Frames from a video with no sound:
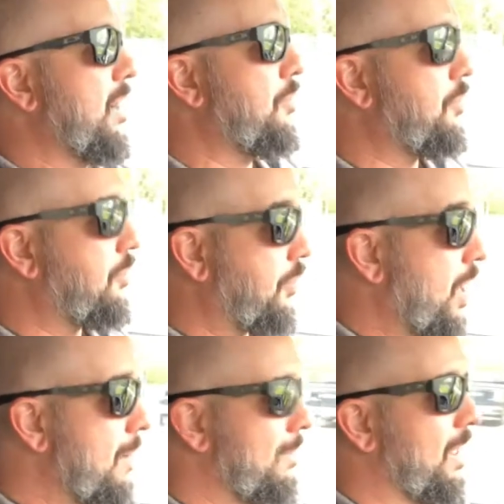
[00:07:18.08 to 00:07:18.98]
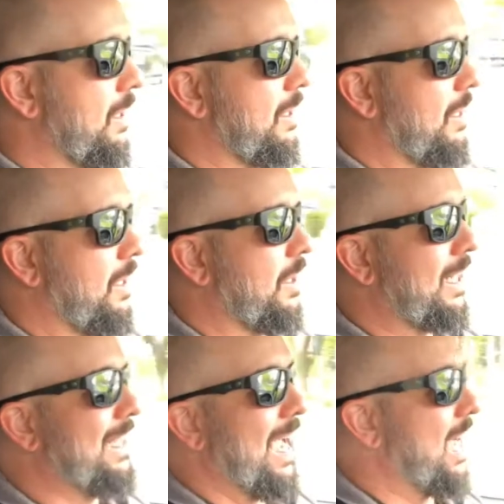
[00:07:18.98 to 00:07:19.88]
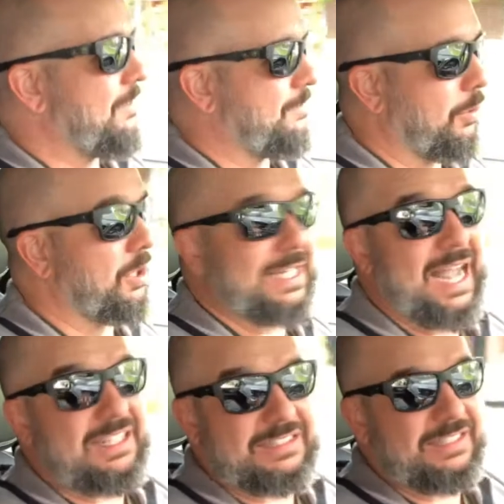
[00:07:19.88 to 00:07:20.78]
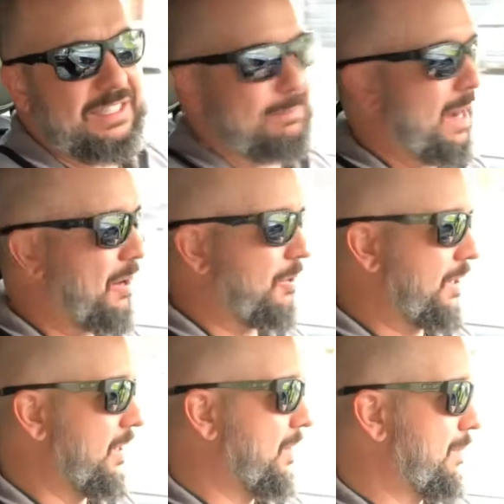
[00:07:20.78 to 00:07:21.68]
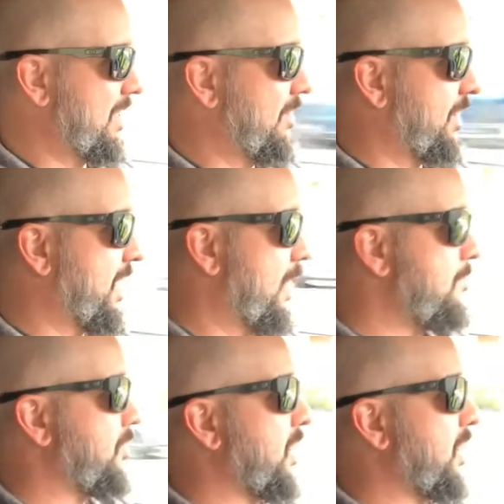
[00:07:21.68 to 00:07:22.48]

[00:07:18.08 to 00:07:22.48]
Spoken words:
from the full gasoline-powered Pacifica,